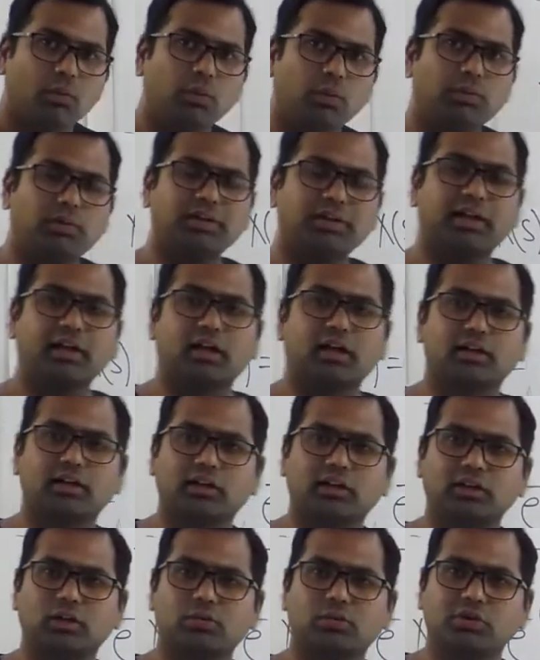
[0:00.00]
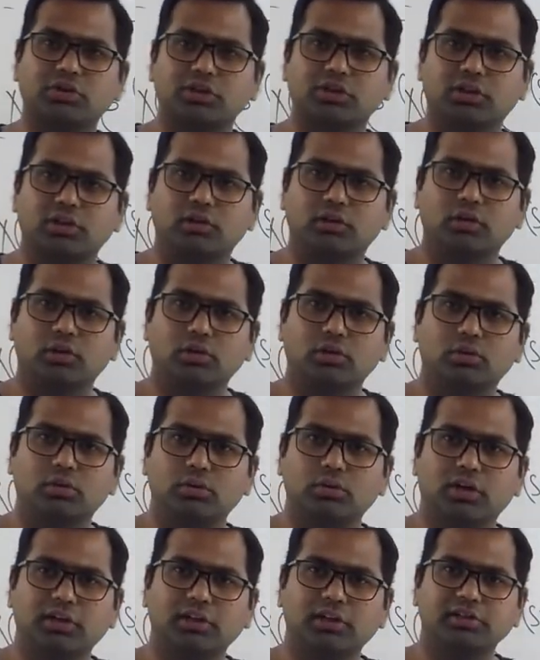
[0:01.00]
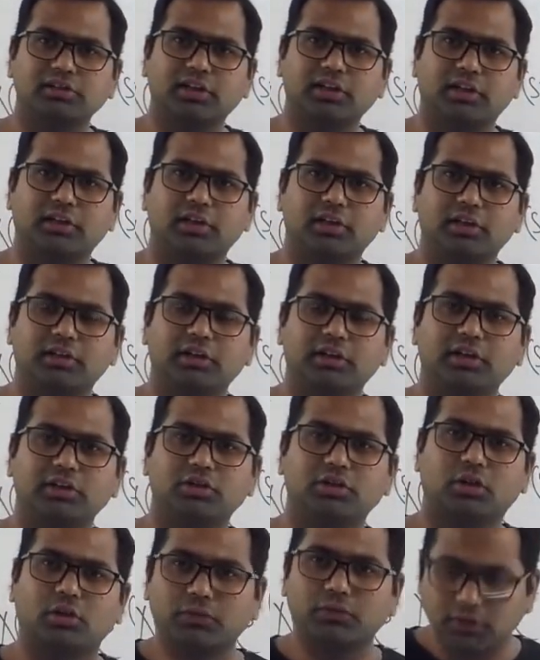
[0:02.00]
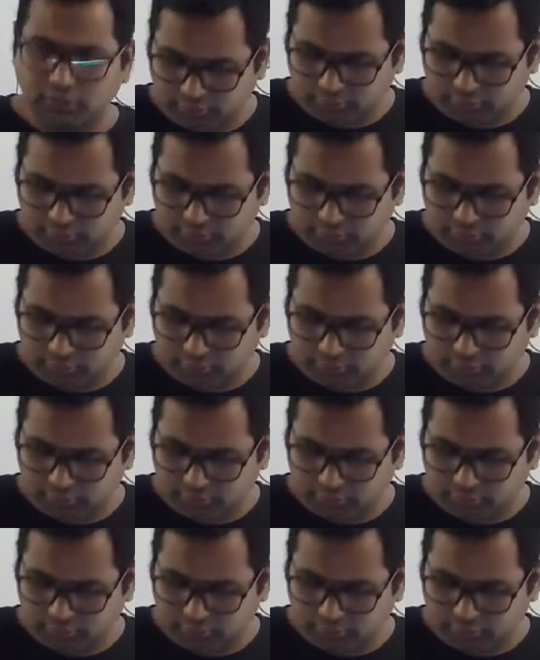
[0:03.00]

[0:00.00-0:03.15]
We will take another question to understand the region of